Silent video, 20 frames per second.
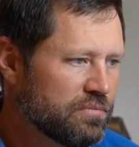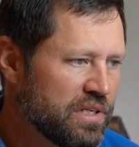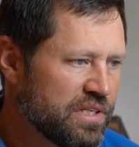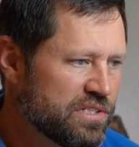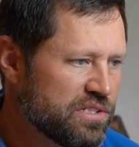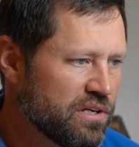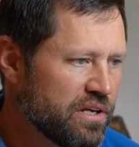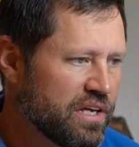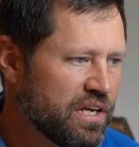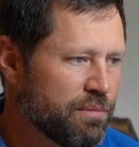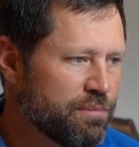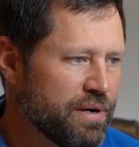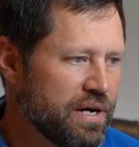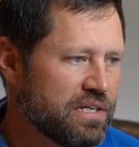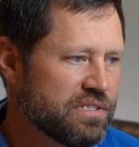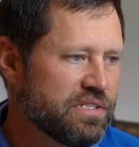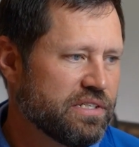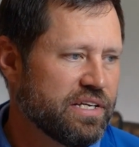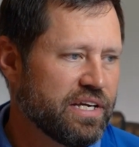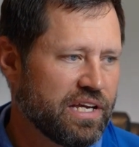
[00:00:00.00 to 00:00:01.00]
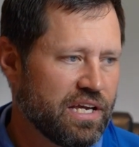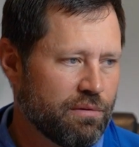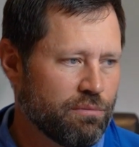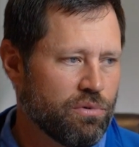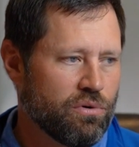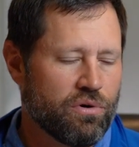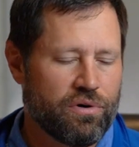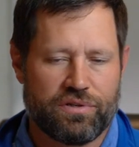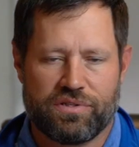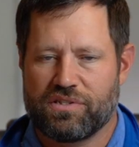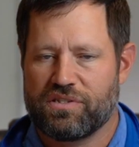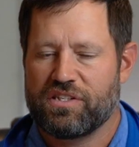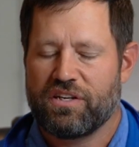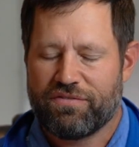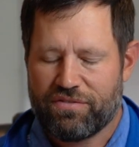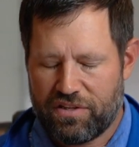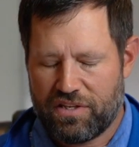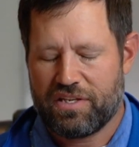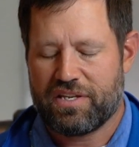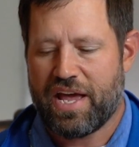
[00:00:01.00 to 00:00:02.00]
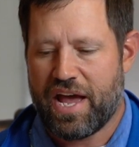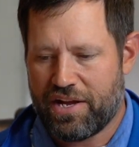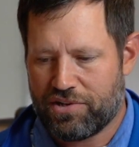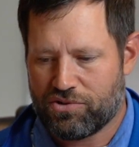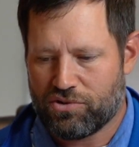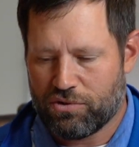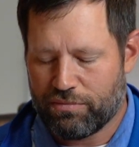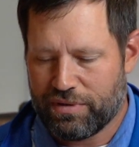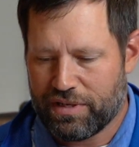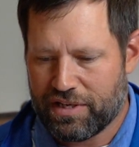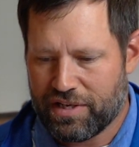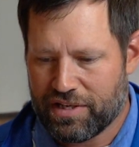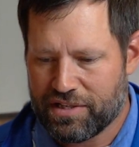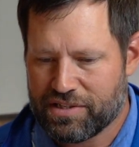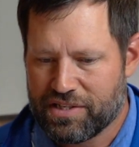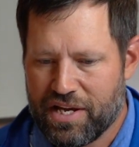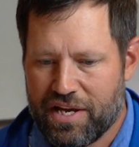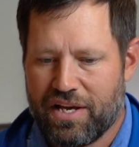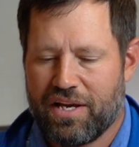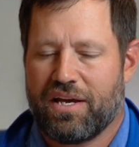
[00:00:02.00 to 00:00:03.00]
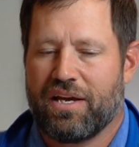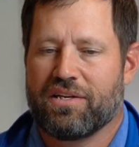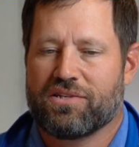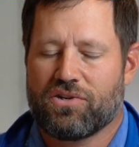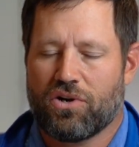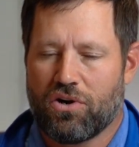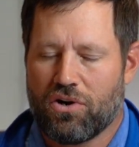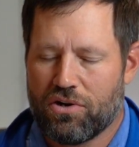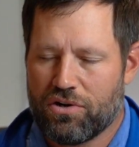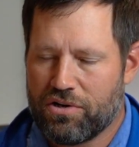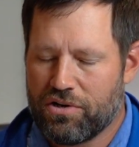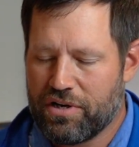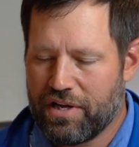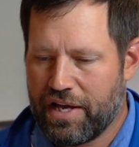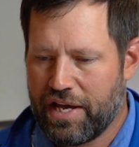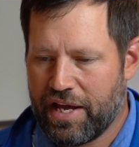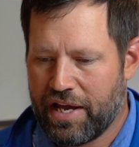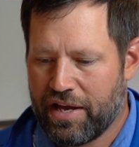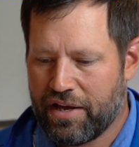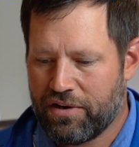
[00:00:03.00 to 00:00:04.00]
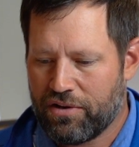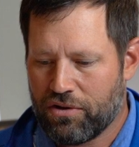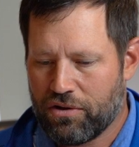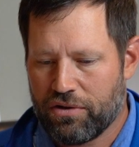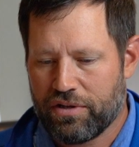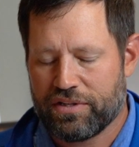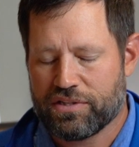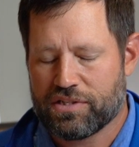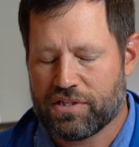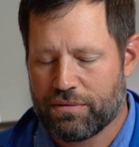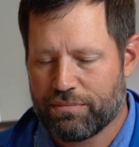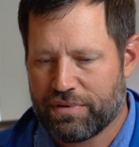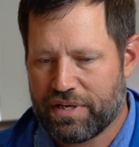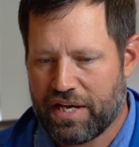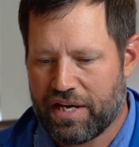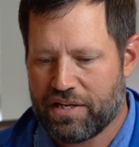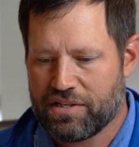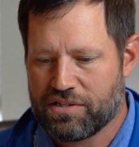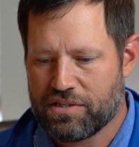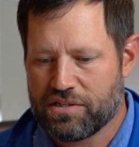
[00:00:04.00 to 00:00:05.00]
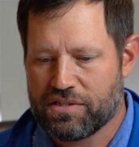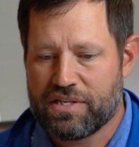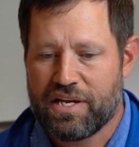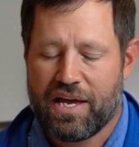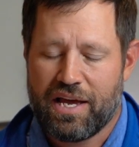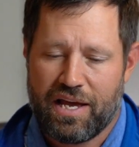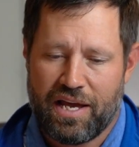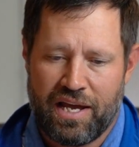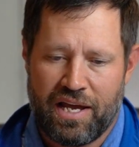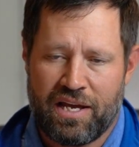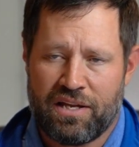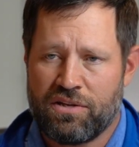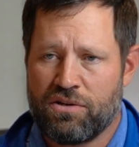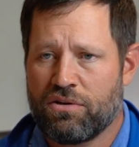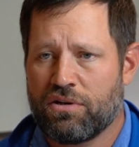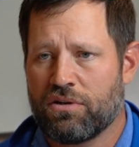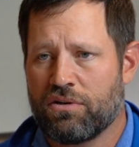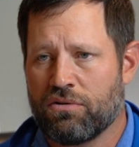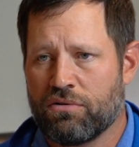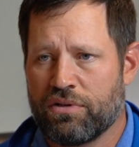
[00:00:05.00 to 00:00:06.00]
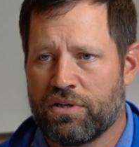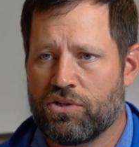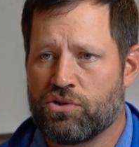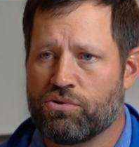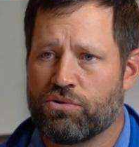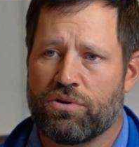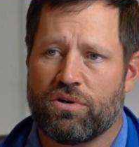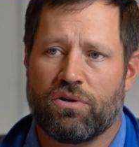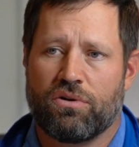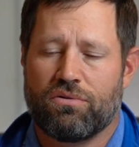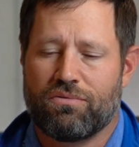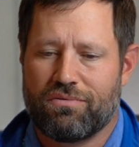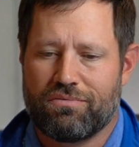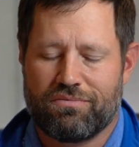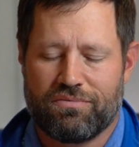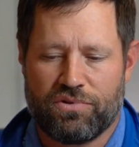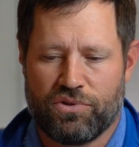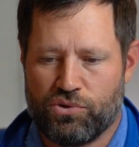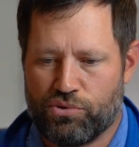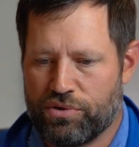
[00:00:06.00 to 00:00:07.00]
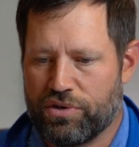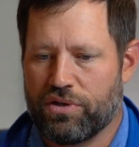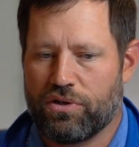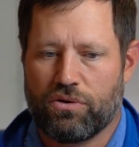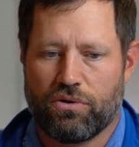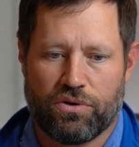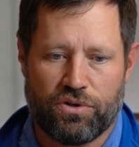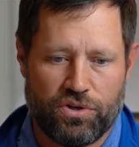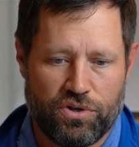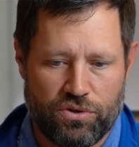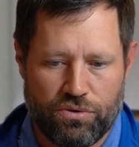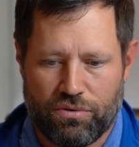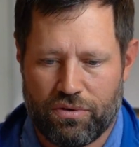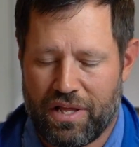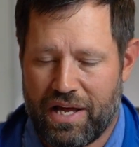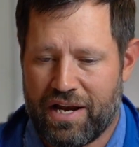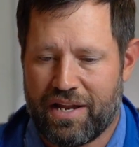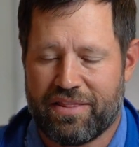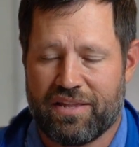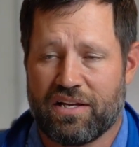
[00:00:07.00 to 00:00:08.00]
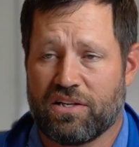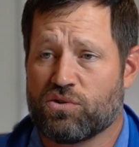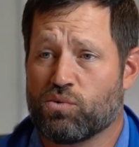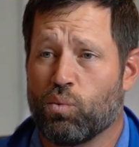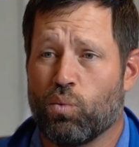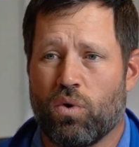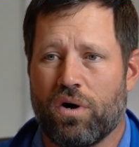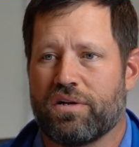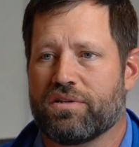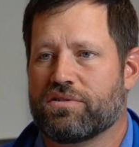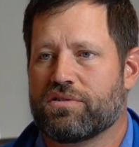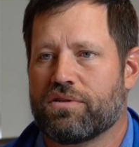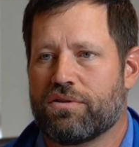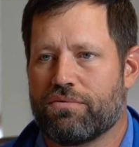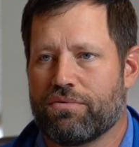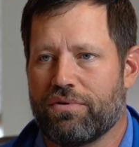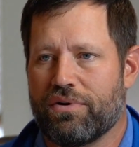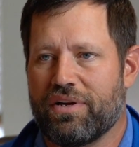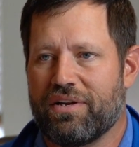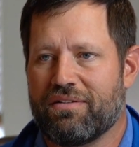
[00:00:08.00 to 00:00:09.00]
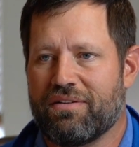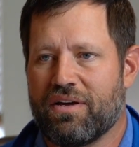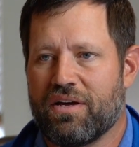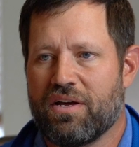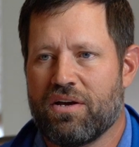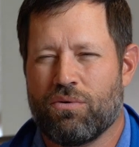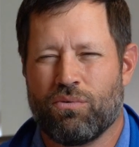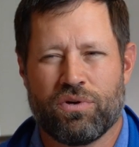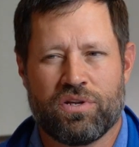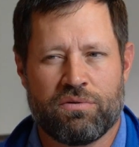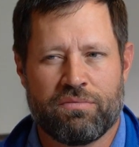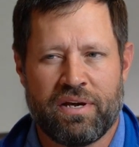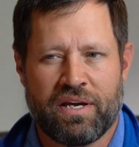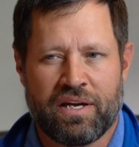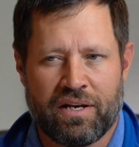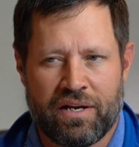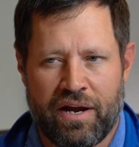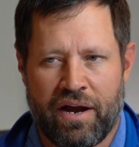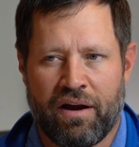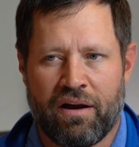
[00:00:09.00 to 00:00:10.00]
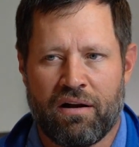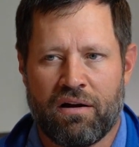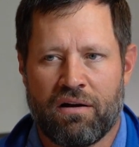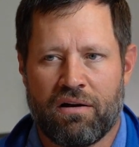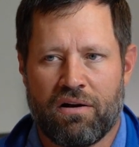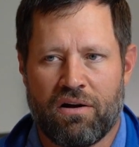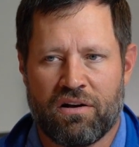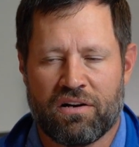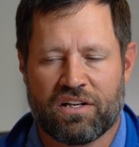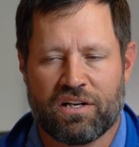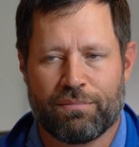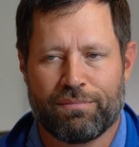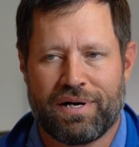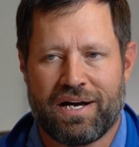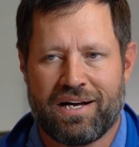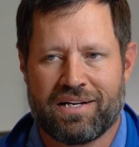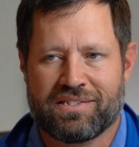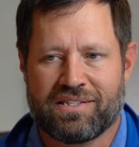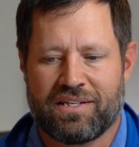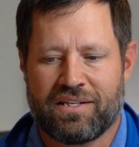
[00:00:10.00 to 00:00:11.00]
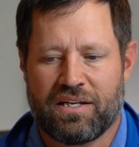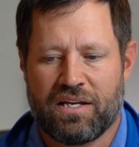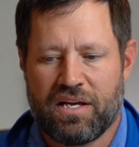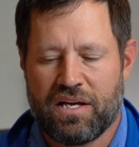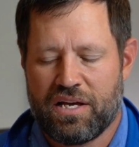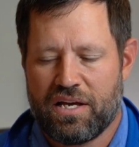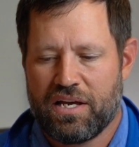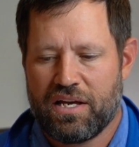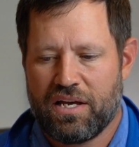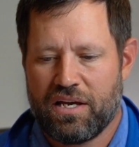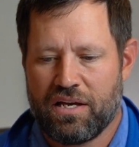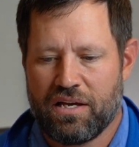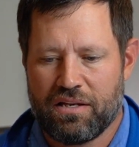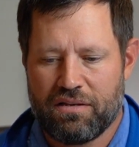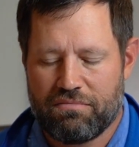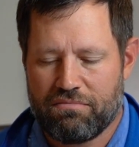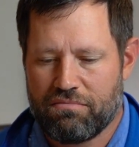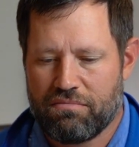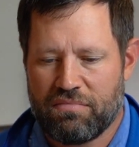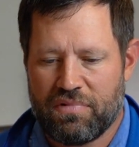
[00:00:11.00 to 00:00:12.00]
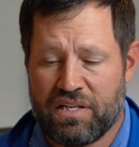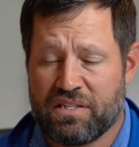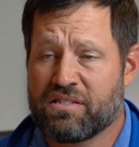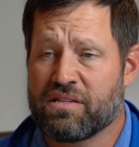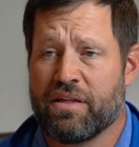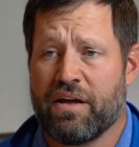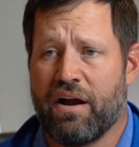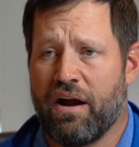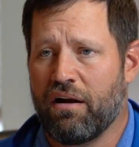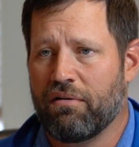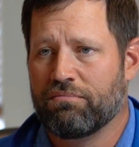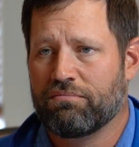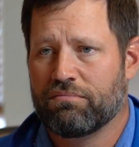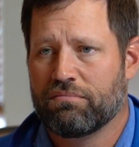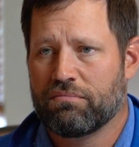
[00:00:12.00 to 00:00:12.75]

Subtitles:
Installing composite decking boards is different than natural because it's harder to handle in some cases, and you can only drill or do a lot of things once through it. When you make an error on composite, it's there.